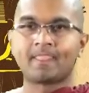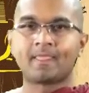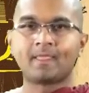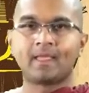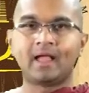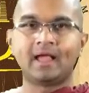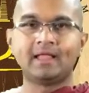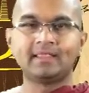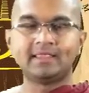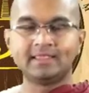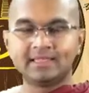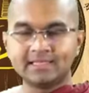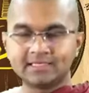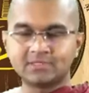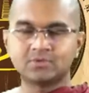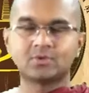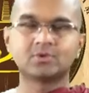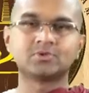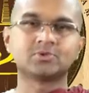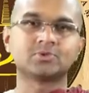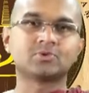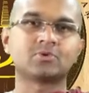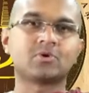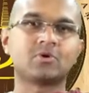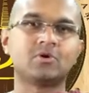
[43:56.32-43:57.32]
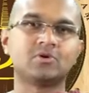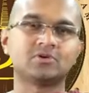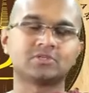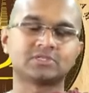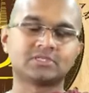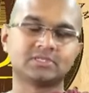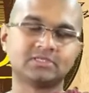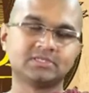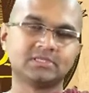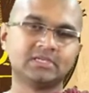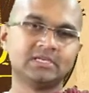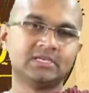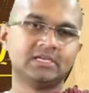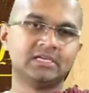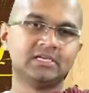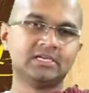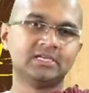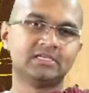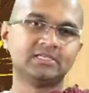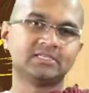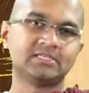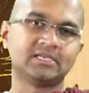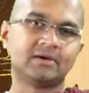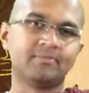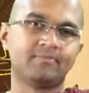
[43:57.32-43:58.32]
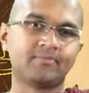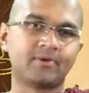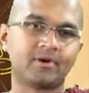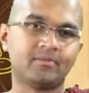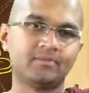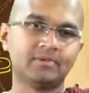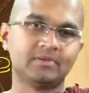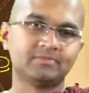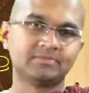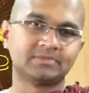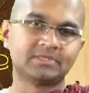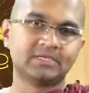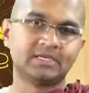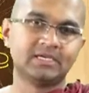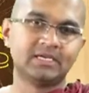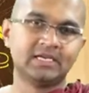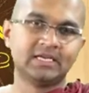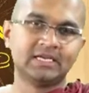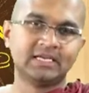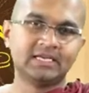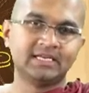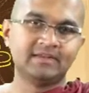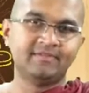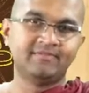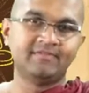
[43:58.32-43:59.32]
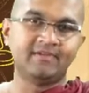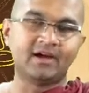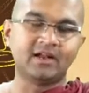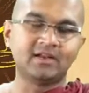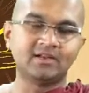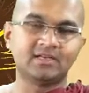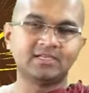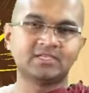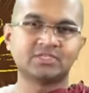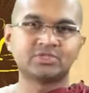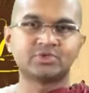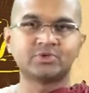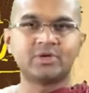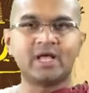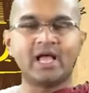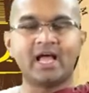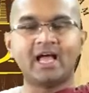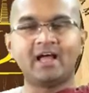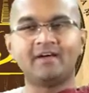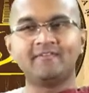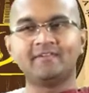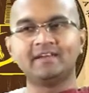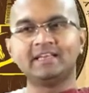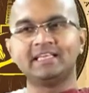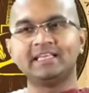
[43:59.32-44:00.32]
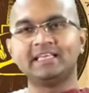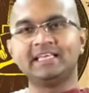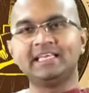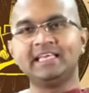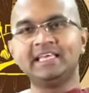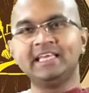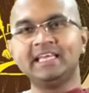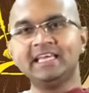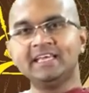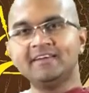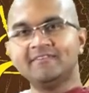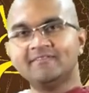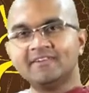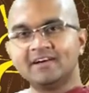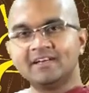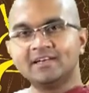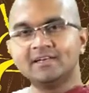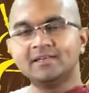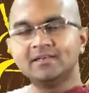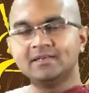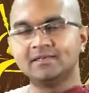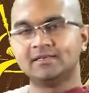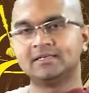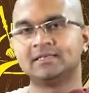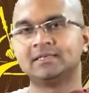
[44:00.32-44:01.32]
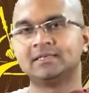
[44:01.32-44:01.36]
and this also causes some problems. If one should have an even